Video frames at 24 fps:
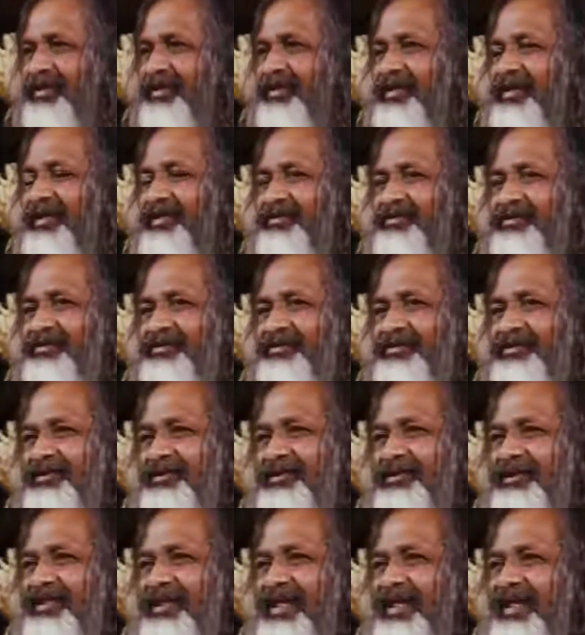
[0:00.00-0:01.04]
get
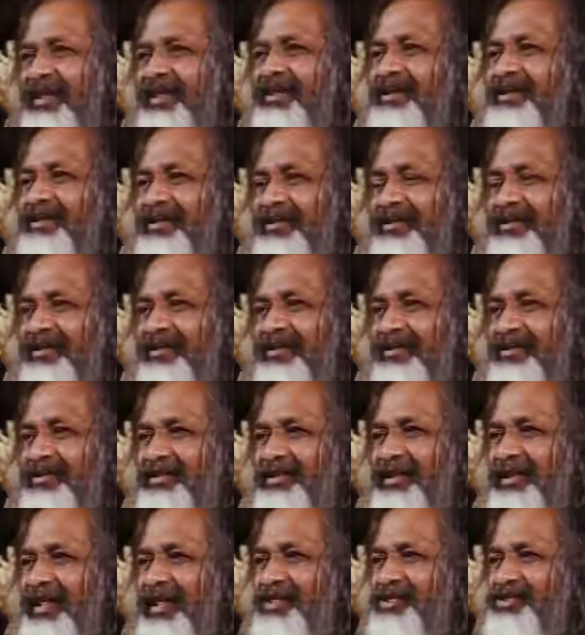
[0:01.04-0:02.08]
inherited in the
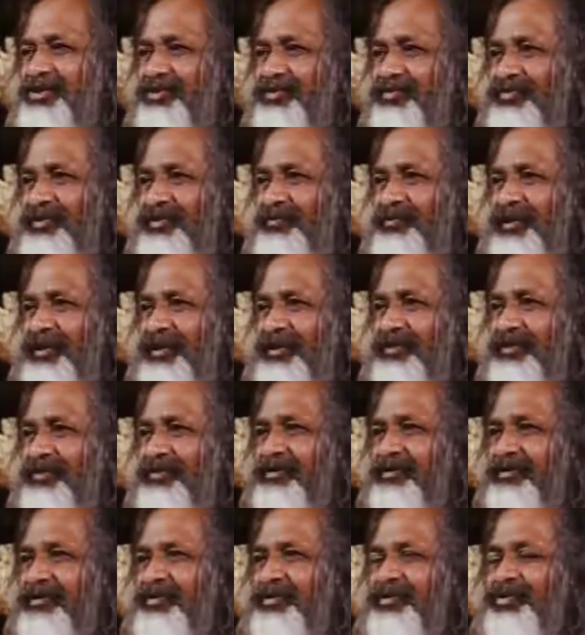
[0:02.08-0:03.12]
nature of the mind.
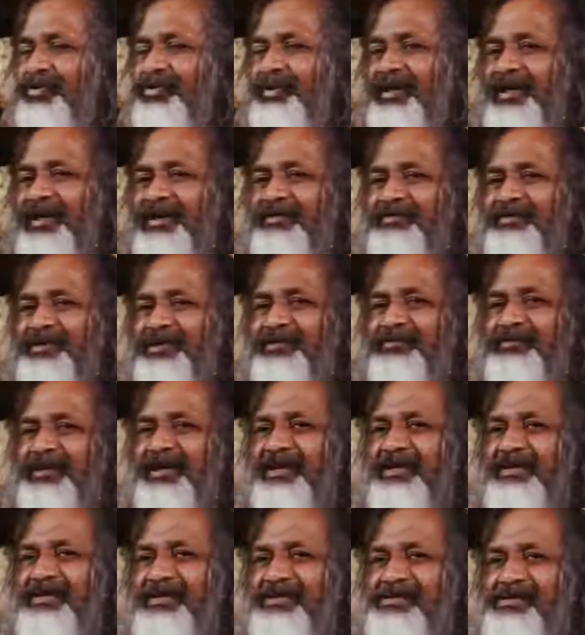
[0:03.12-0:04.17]
Wherever the
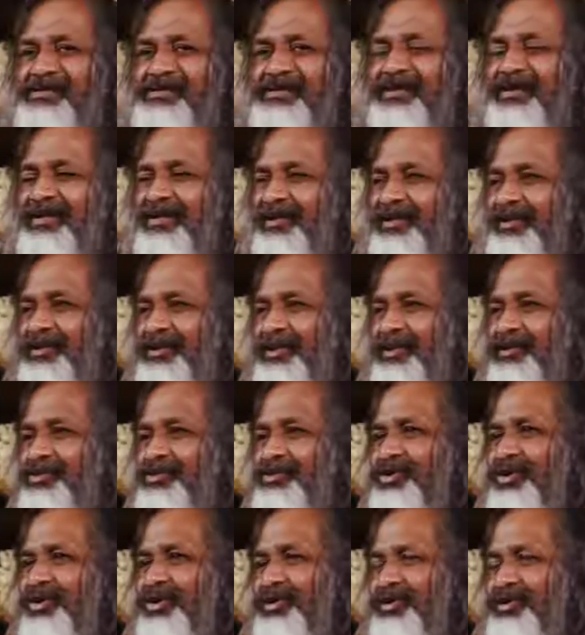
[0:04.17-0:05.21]
mind is, it
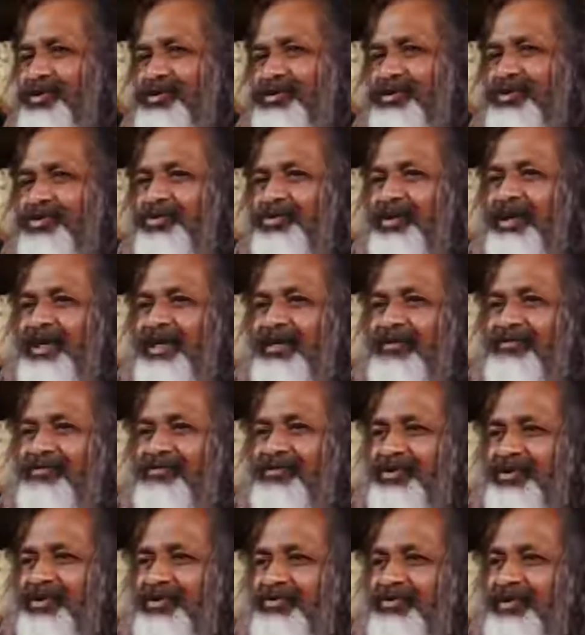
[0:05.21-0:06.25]
enjoys the waves
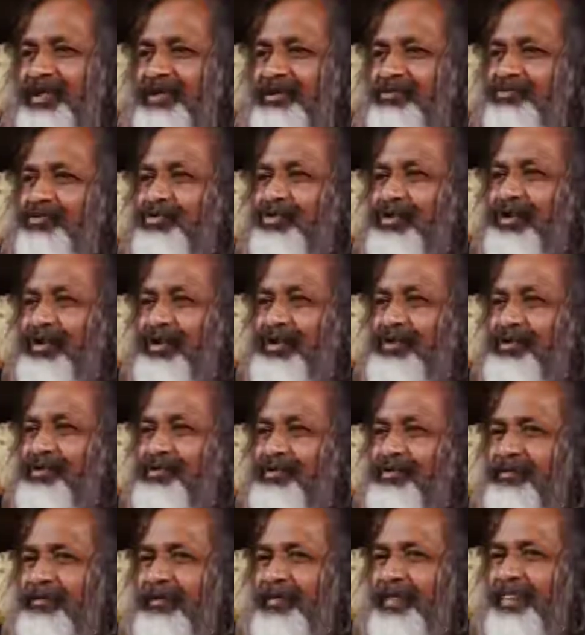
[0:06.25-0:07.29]
of that fullness.
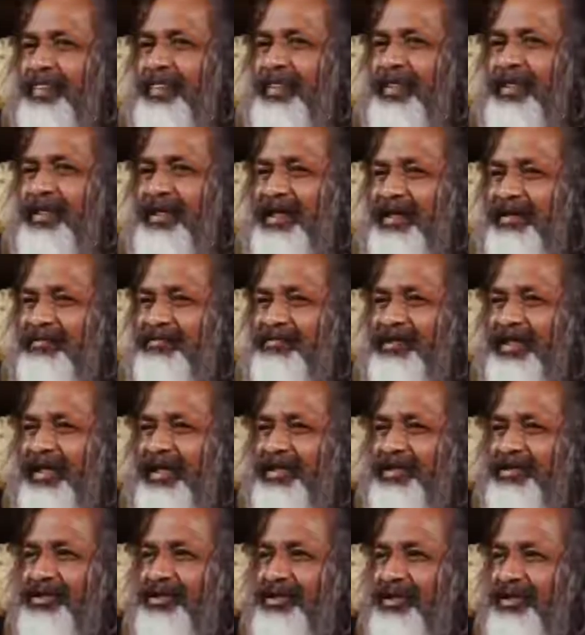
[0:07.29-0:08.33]
Every
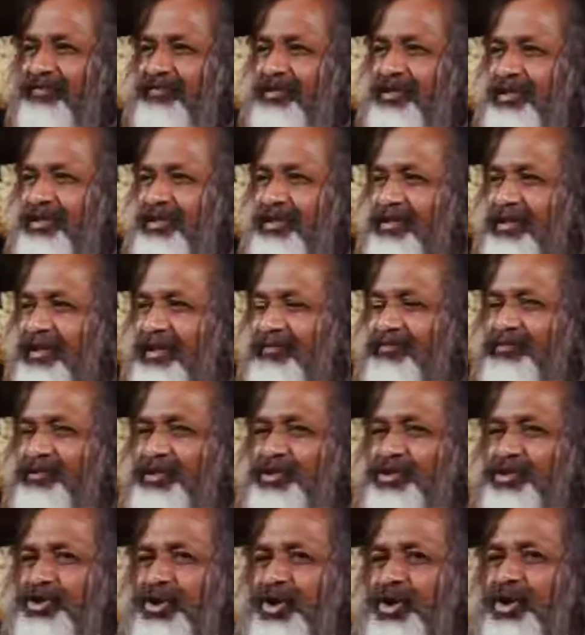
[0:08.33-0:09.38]
activity, every
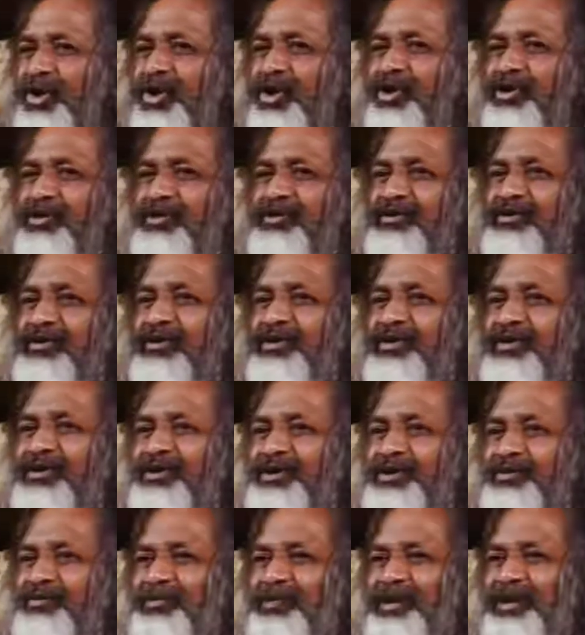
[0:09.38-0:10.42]
thought
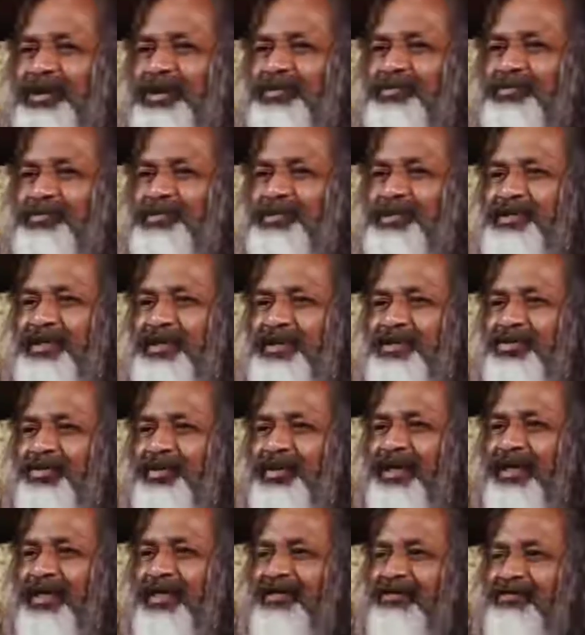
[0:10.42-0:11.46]
becomes a
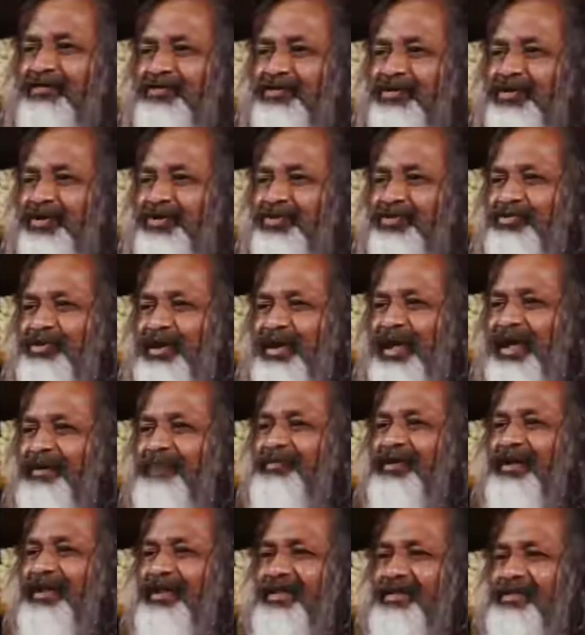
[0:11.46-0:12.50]
wave of
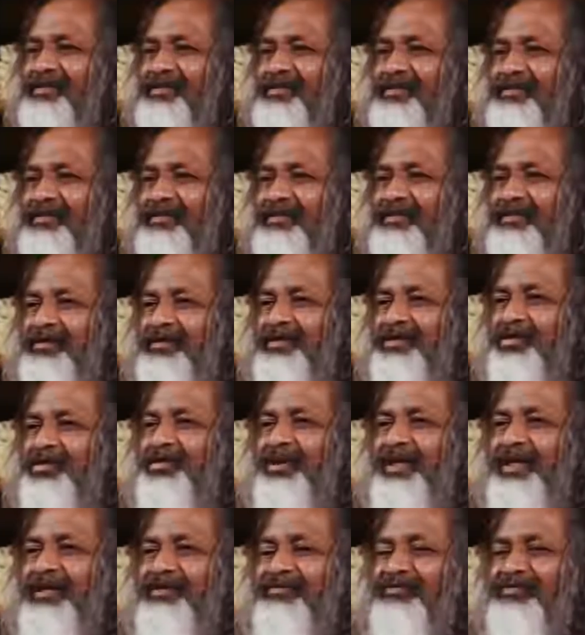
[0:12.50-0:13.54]
happiness,
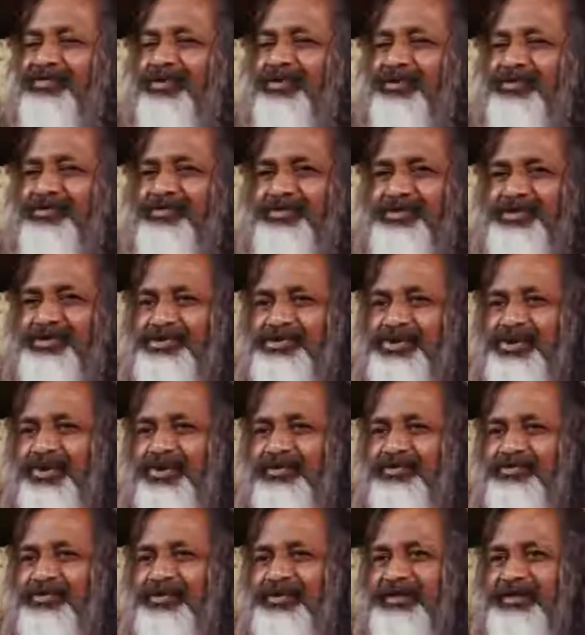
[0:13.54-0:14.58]
wave of
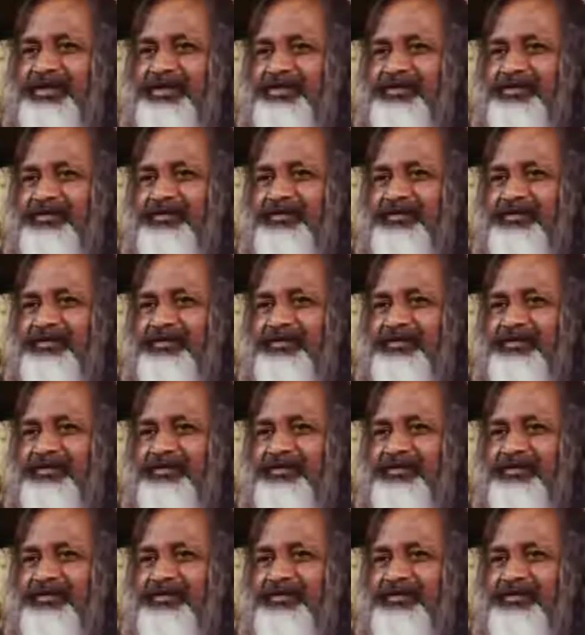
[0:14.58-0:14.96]
joyfulness,